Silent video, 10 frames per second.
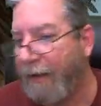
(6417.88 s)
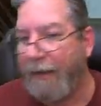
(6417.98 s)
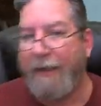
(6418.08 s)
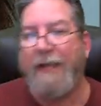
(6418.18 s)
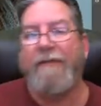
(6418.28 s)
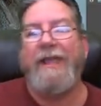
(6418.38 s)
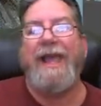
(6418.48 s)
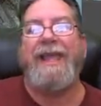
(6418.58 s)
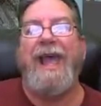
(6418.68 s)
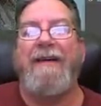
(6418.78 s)
Give that
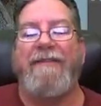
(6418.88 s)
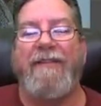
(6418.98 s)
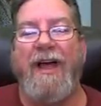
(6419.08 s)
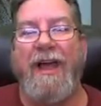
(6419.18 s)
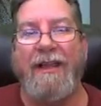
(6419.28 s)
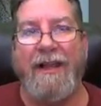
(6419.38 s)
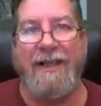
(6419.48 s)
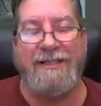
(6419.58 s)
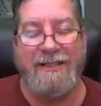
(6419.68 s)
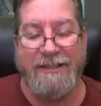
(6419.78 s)
cat flying
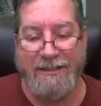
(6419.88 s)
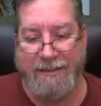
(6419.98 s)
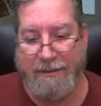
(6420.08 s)
lessons.